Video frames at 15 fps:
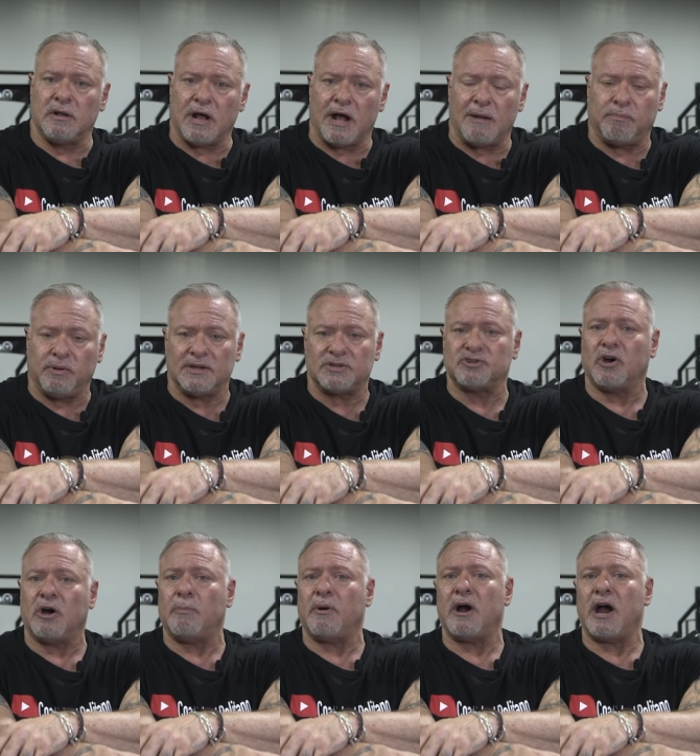complex
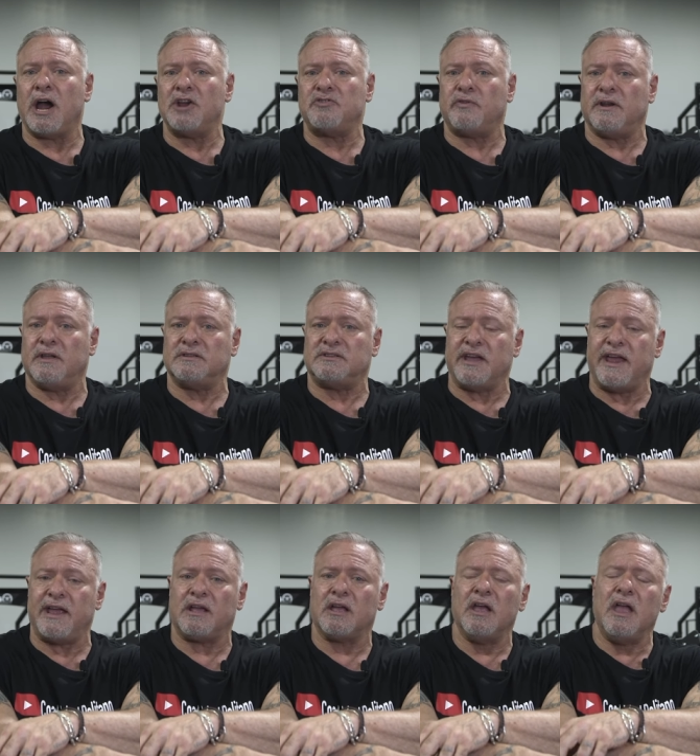carbohydrate
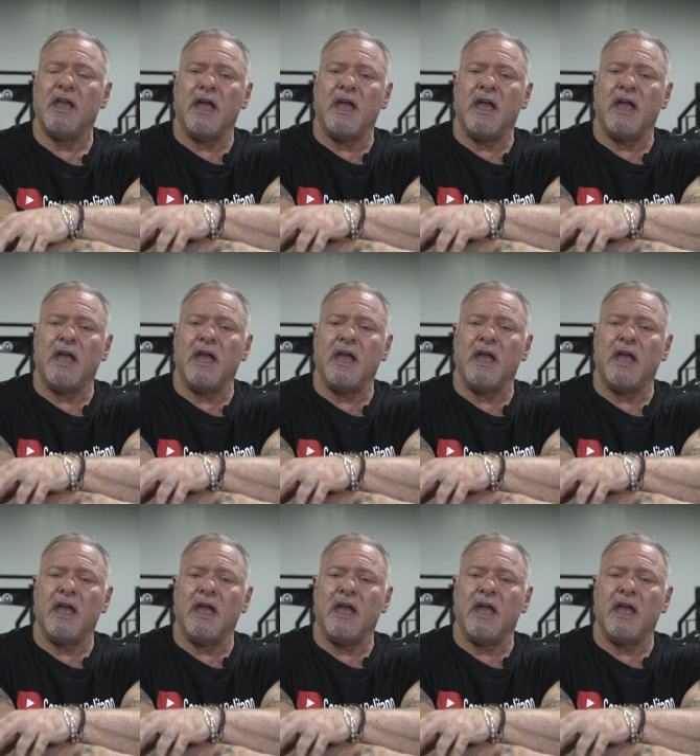intake,